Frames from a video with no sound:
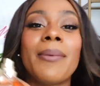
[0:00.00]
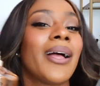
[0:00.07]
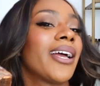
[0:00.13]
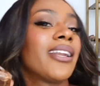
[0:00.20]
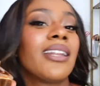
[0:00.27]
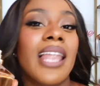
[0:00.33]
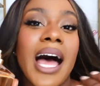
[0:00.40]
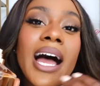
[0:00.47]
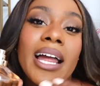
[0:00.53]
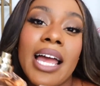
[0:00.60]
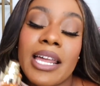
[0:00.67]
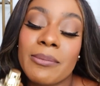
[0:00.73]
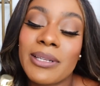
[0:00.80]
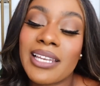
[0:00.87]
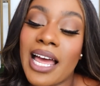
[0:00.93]
not gonna lie,
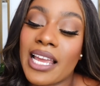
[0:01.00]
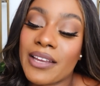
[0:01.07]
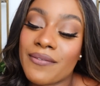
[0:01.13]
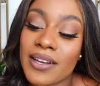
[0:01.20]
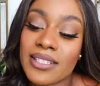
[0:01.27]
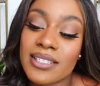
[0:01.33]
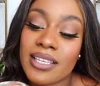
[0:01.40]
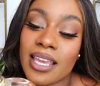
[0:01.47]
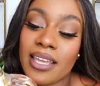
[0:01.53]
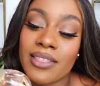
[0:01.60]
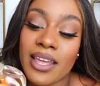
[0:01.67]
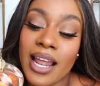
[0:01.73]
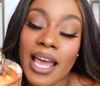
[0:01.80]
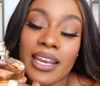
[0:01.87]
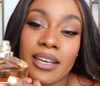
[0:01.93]
I'd be lying if I'd say
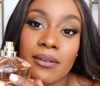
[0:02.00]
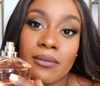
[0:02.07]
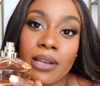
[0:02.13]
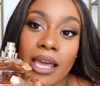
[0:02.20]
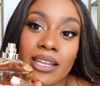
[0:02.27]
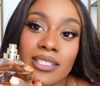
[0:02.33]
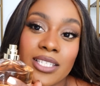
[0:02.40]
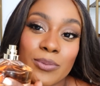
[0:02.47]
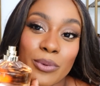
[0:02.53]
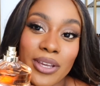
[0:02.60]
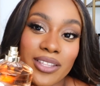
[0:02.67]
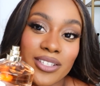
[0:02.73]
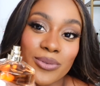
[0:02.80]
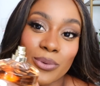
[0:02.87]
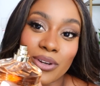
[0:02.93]
that I didn't, I didn't spray
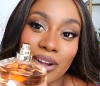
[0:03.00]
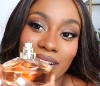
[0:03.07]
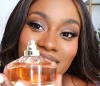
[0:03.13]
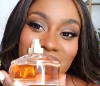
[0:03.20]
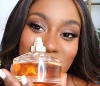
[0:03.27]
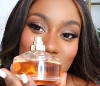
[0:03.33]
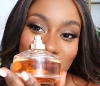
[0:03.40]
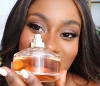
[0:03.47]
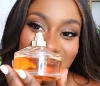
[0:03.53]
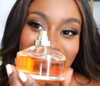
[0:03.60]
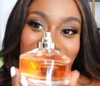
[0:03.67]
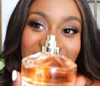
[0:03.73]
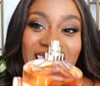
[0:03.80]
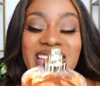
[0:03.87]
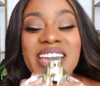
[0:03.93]
this one on as well
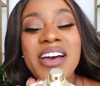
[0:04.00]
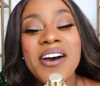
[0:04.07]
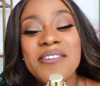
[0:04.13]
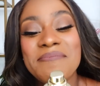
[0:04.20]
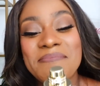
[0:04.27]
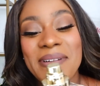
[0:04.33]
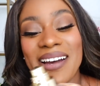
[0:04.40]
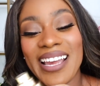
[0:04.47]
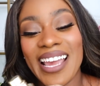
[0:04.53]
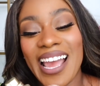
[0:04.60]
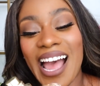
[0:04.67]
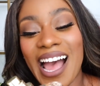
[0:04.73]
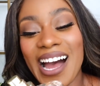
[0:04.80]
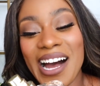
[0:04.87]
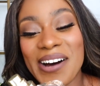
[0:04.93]
tonight, but
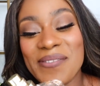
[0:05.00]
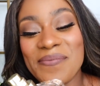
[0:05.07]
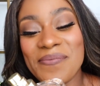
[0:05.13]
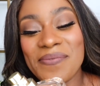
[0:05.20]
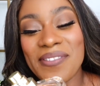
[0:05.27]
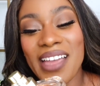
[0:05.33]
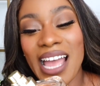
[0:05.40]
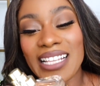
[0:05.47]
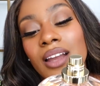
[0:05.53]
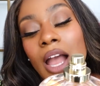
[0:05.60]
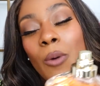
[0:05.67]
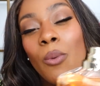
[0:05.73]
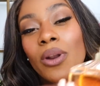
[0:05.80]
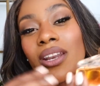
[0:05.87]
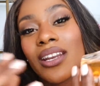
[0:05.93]
um, I, I
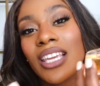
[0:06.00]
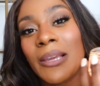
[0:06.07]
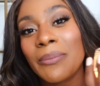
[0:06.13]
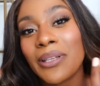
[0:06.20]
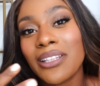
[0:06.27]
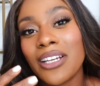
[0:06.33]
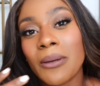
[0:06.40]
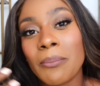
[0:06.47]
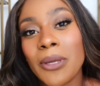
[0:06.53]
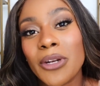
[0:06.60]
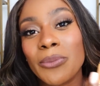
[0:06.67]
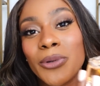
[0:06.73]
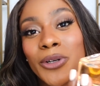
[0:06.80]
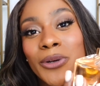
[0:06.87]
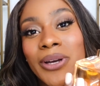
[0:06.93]
wanted to keep the look
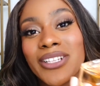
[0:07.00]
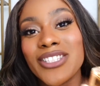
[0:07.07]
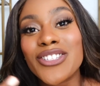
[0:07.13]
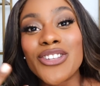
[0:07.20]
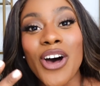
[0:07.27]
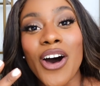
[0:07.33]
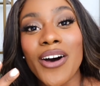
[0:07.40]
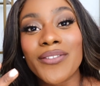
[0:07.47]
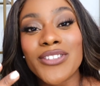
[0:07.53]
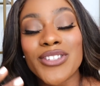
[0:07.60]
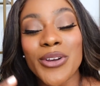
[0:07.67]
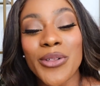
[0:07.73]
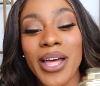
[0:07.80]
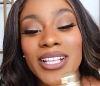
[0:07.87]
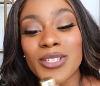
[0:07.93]
minimal and soft,
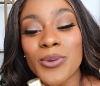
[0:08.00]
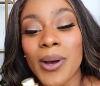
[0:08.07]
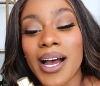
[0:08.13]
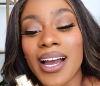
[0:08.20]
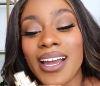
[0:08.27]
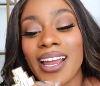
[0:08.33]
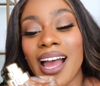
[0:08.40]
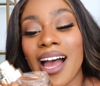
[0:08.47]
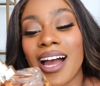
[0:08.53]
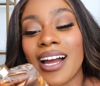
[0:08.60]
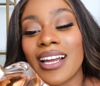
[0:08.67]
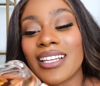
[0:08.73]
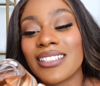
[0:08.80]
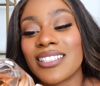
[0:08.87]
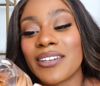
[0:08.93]
so that's why
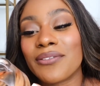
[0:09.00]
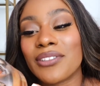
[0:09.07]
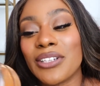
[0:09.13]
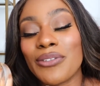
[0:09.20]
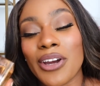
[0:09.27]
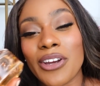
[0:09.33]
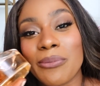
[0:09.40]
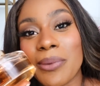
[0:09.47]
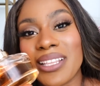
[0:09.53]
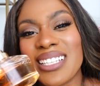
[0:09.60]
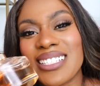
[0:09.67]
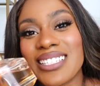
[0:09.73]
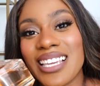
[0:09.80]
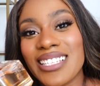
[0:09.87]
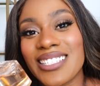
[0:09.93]
I definitely
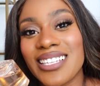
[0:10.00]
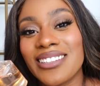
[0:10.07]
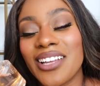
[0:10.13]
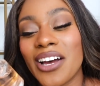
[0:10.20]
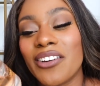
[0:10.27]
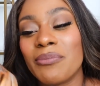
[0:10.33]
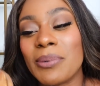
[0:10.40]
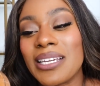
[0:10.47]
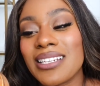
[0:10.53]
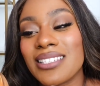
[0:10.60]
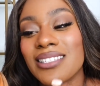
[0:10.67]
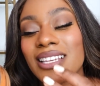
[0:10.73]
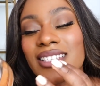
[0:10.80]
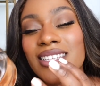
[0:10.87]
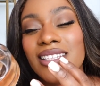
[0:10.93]
recommended Daisy Love, because
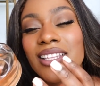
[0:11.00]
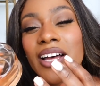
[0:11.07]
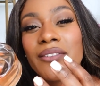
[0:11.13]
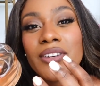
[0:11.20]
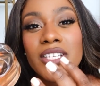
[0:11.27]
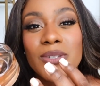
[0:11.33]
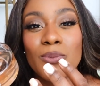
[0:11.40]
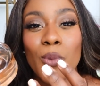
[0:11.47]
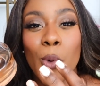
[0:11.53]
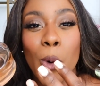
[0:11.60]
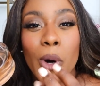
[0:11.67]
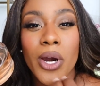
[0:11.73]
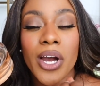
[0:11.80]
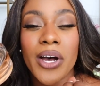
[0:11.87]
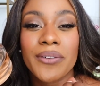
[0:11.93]
Daisy Love is
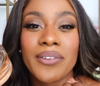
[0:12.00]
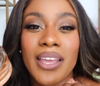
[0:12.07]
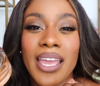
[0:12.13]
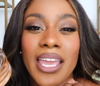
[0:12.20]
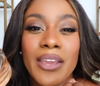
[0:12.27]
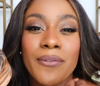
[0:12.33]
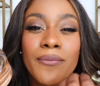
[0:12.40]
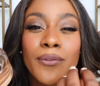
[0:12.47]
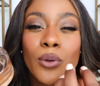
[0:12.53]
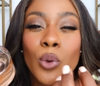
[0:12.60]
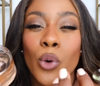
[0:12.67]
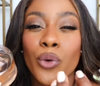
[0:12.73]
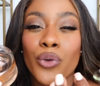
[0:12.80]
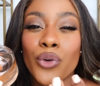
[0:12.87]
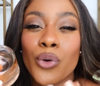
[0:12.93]
more of a
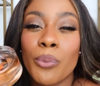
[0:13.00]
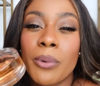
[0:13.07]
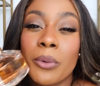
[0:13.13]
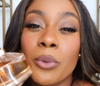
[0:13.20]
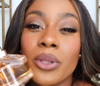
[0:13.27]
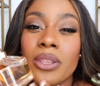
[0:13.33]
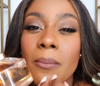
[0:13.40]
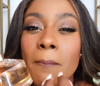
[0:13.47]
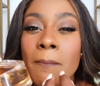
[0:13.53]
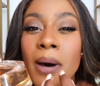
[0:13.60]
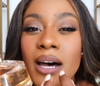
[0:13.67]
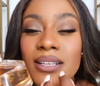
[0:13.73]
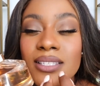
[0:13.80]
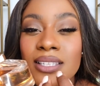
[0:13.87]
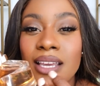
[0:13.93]
floral but with a
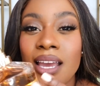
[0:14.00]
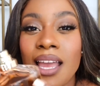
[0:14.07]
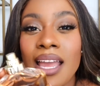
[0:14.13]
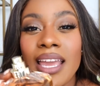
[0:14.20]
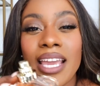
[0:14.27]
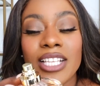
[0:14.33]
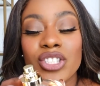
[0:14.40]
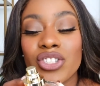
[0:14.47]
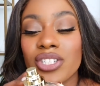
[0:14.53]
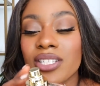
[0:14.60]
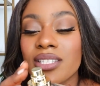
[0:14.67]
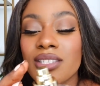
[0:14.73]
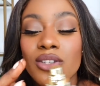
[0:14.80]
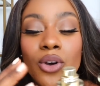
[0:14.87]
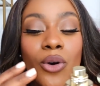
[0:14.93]
musk. It's
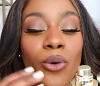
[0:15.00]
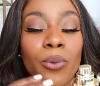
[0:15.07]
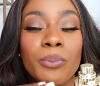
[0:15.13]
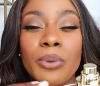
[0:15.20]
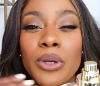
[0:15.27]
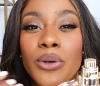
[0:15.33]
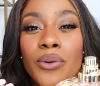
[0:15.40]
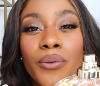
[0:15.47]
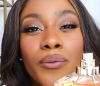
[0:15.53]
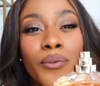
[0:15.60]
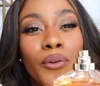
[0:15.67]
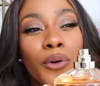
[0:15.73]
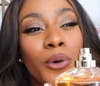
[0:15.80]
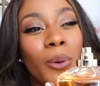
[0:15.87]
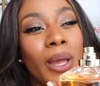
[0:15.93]
just so
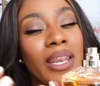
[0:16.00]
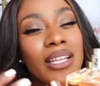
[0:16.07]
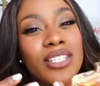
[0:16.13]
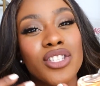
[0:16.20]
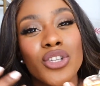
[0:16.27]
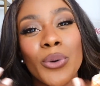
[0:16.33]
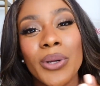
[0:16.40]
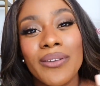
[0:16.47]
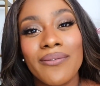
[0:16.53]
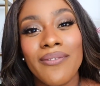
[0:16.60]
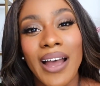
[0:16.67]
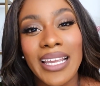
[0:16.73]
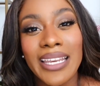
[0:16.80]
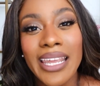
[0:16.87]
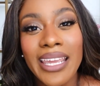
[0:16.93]
beautiful and it's so
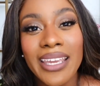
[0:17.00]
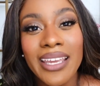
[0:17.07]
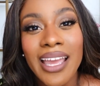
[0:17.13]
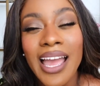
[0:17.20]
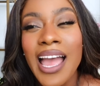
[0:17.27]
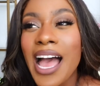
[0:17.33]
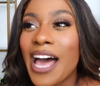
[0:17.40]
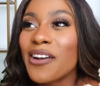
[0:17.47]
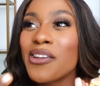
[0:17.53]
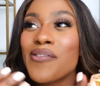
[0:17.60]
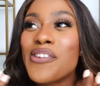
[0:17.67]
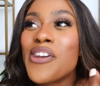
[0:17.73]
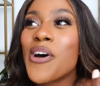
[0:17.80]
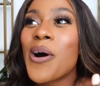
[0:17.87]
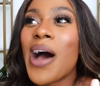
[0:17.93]
inviting. I don't
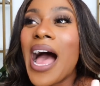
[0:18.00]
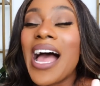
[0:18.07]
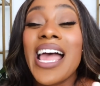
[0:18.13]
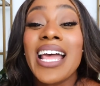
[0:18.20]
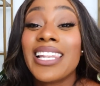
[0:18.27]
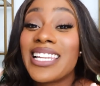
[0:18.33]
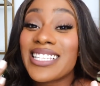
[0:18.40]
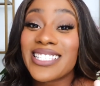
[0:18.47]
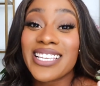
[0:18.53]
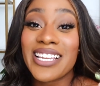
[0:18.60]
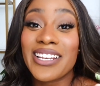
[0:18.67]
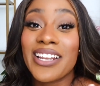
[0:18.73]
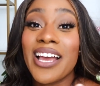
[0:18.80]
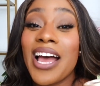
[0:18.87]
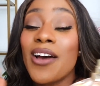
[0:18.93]
even know how,
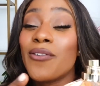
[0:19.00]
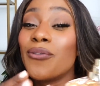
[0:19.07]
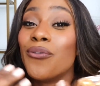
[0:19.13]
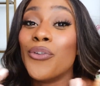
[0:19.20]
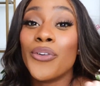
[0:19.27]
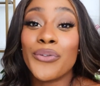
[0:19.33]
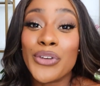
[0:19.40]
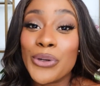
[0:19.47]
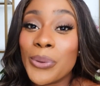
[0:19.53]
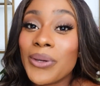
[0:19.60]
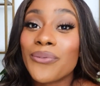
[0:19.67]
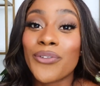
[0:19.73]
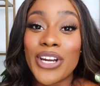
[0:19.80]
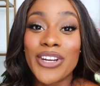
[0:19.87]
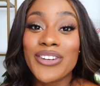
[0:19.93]
listen, reviewing
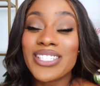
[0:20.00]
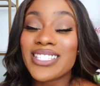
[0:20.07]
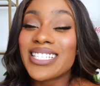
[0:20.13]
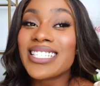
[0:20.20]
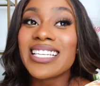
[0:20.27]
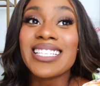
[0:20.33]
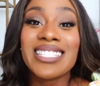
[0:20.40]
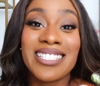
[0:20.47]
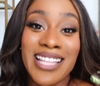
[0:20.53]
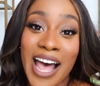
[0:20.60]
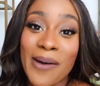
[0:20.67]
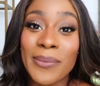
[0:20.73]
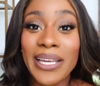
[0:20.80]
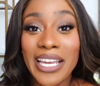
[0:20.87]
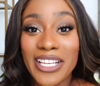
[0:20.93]
fragrances is
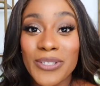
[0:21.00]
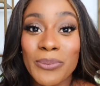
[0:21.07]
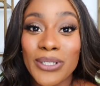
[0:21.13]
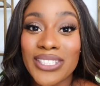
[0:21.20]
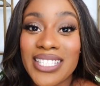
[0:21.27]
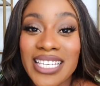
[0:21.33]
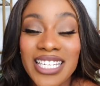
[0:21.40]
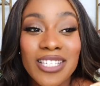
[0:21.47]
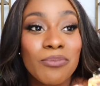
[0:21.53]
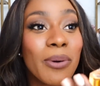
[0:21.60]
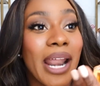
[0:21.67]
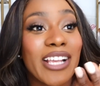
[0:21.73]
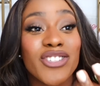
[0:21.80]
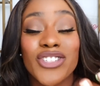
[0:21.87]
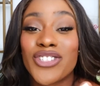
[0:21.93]
not my expertise, but
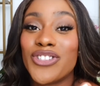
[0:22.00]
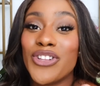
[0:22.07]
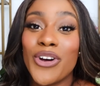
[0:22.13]
I just